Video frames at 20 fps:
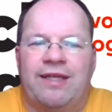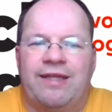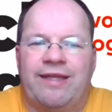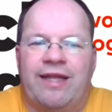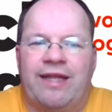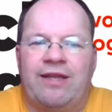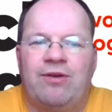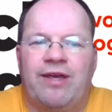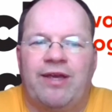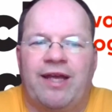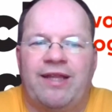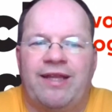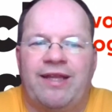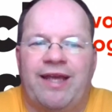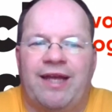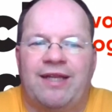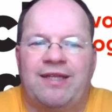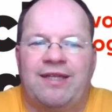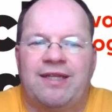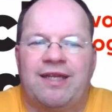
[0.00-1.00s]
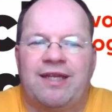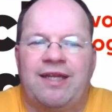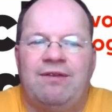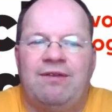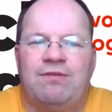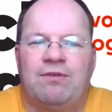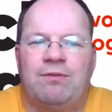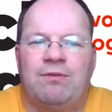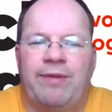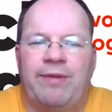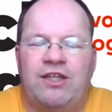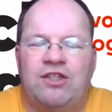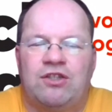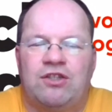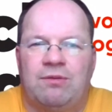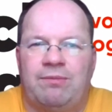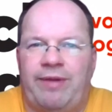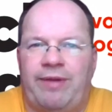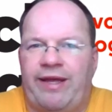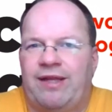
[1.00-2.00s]
then you can get
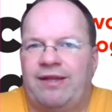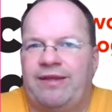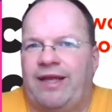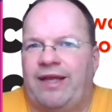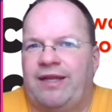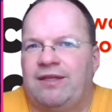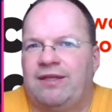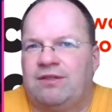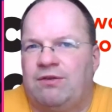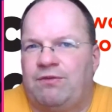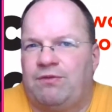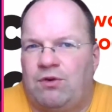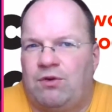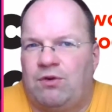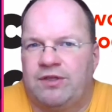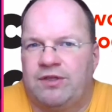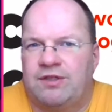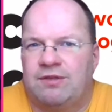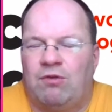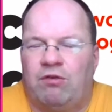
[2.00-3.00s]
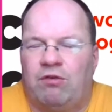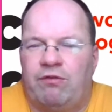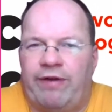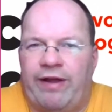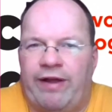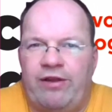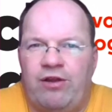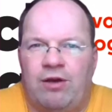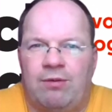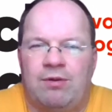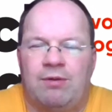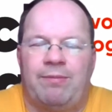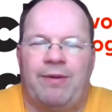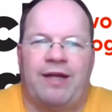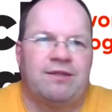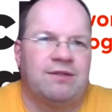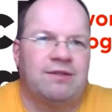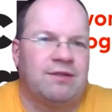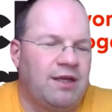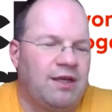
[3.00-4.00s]
information mail. That is, of course, more valuable.
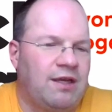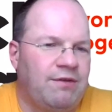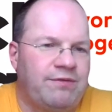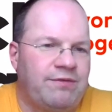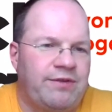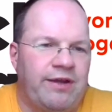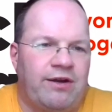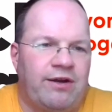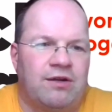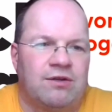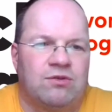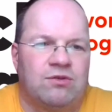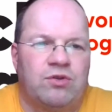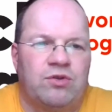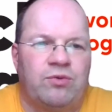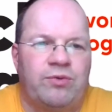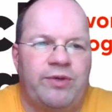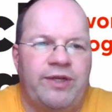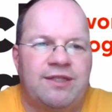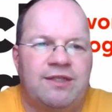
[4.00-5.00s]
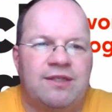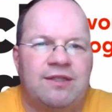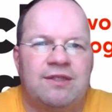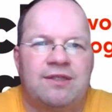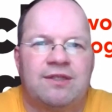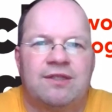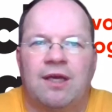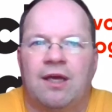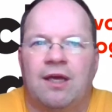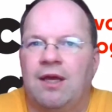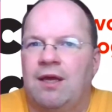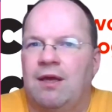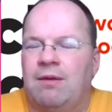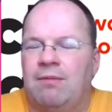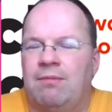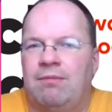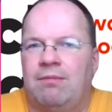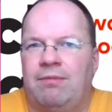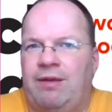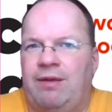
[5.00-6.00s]
But if there are good reasons,
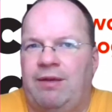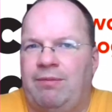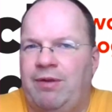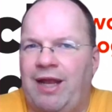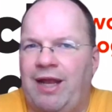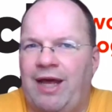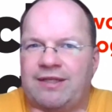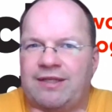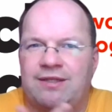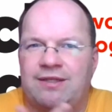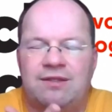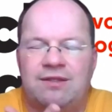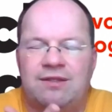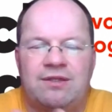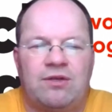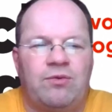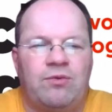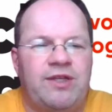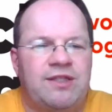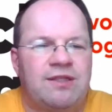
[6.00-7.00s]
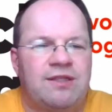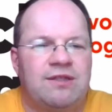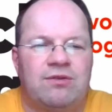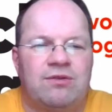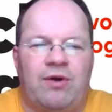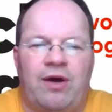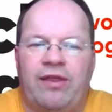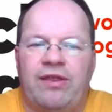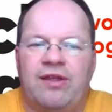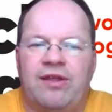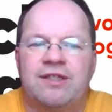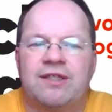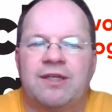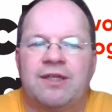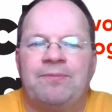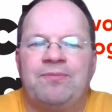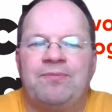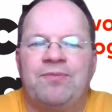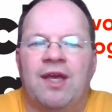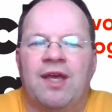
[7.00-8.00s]
maybe licensing reasons or
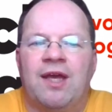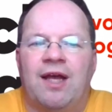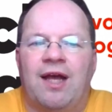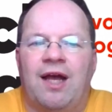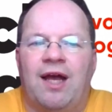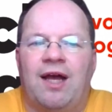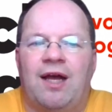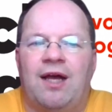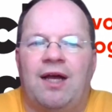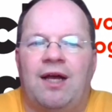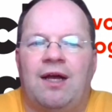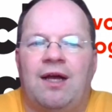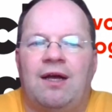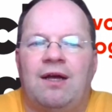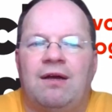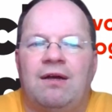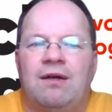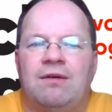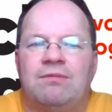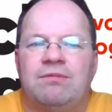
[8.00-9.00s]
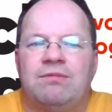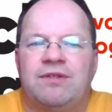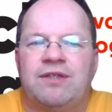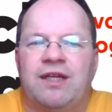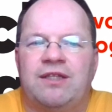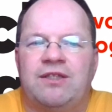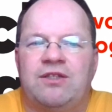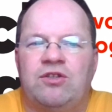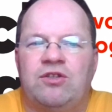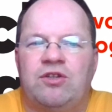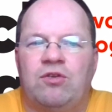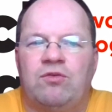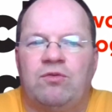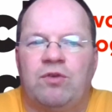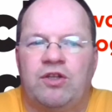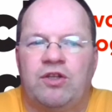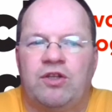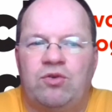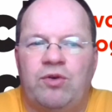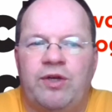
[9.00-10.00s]
others, that you don't
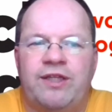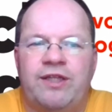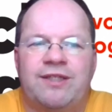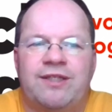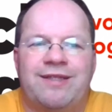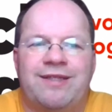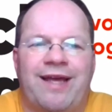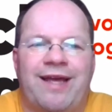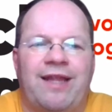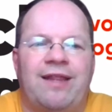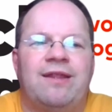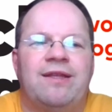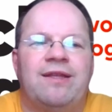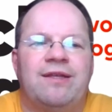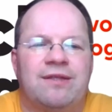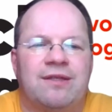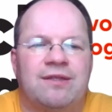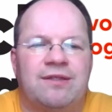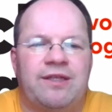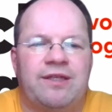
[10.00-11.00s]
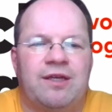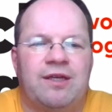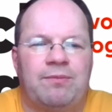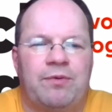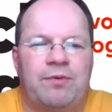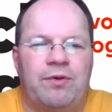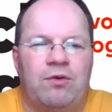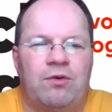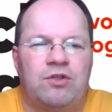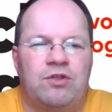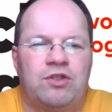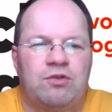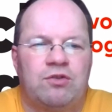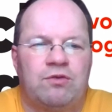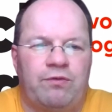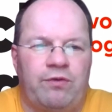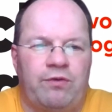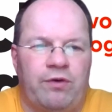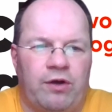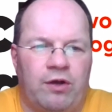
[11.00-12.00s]
want to do it, then this is the approach
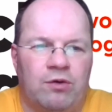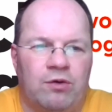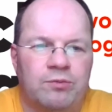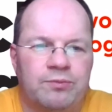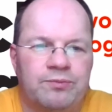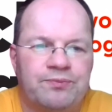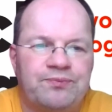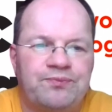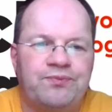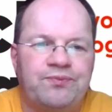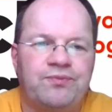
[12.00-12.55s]
to follow.